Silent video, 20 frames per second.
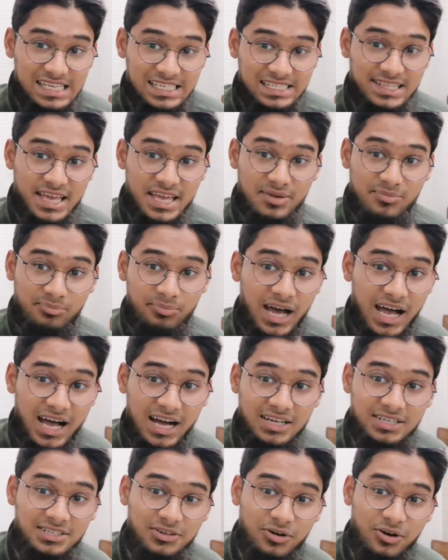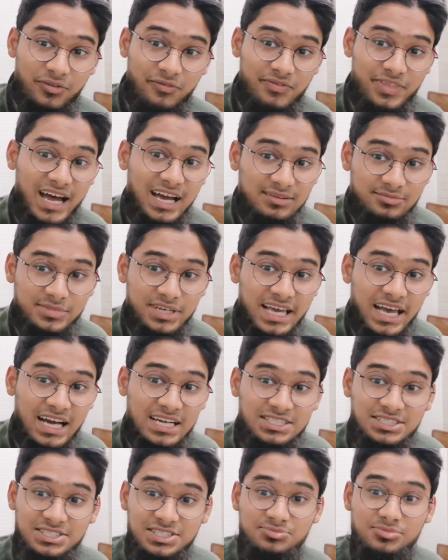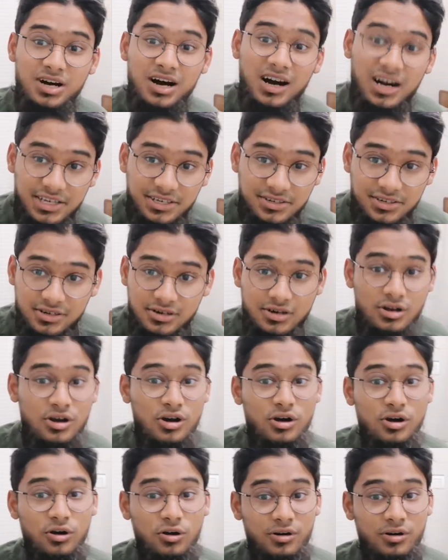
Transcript: is the impact of that mechanism higher,